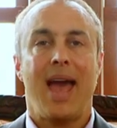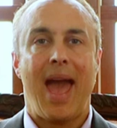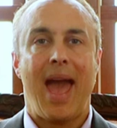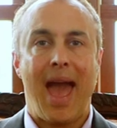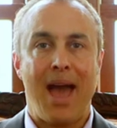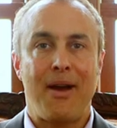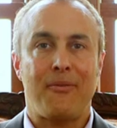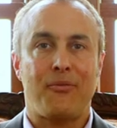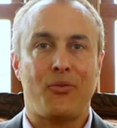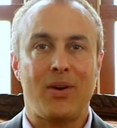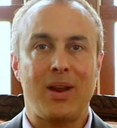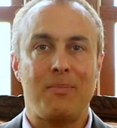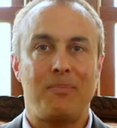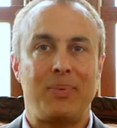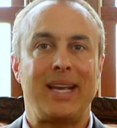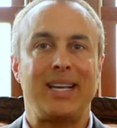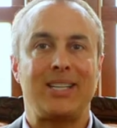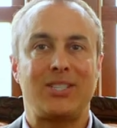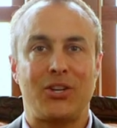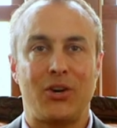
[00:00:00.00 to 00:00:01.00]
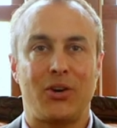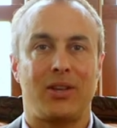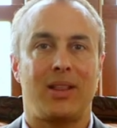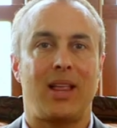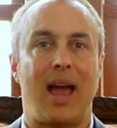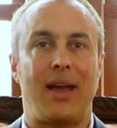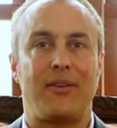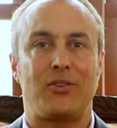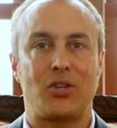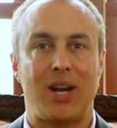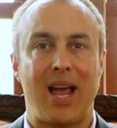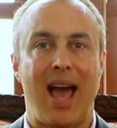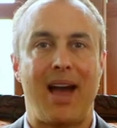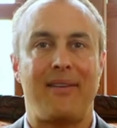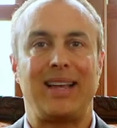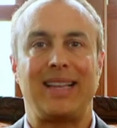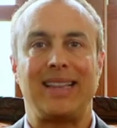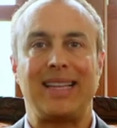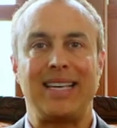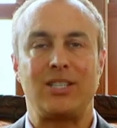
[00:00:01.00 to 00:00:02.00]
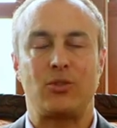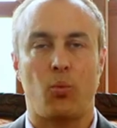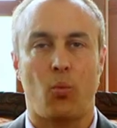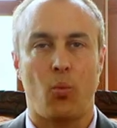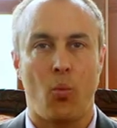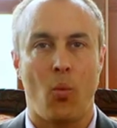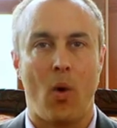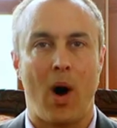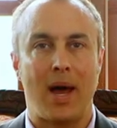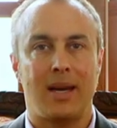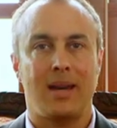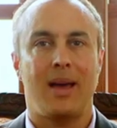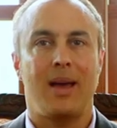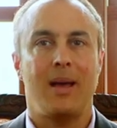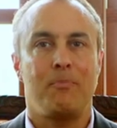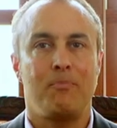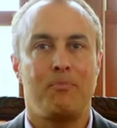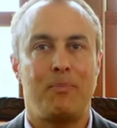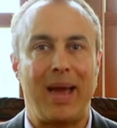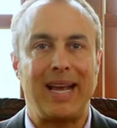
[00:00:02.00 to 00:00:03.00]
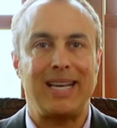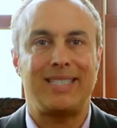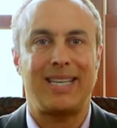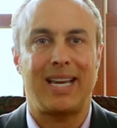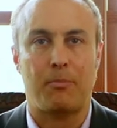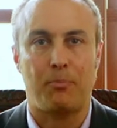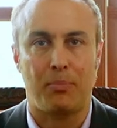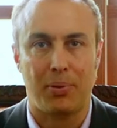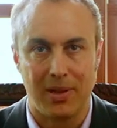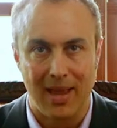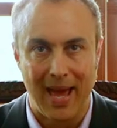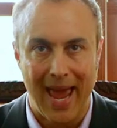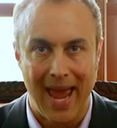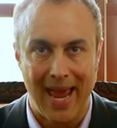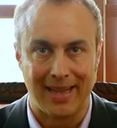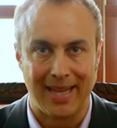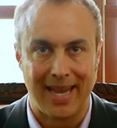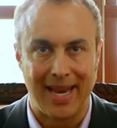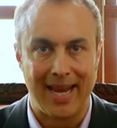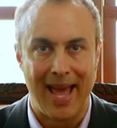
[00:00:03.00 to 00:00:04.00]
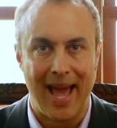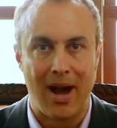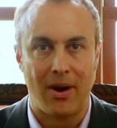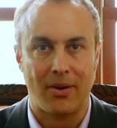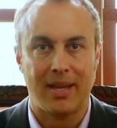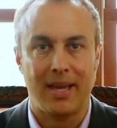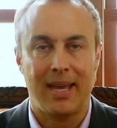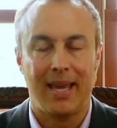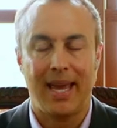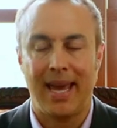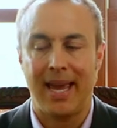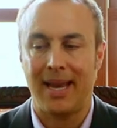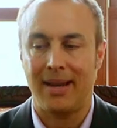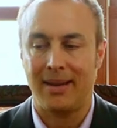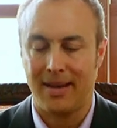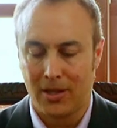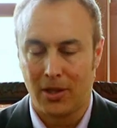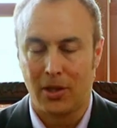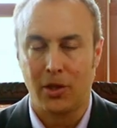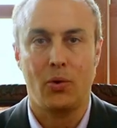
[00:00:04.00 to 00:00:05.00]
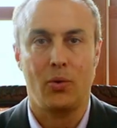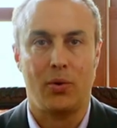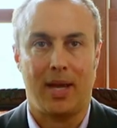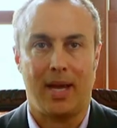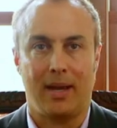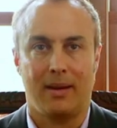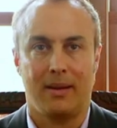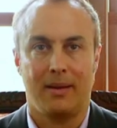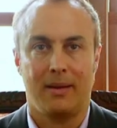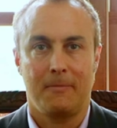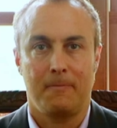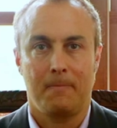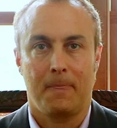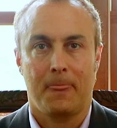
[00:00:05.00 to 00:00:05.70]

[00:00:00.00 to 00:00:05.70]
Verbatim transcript: Every piece of your life should have at least one basic plan laid out, including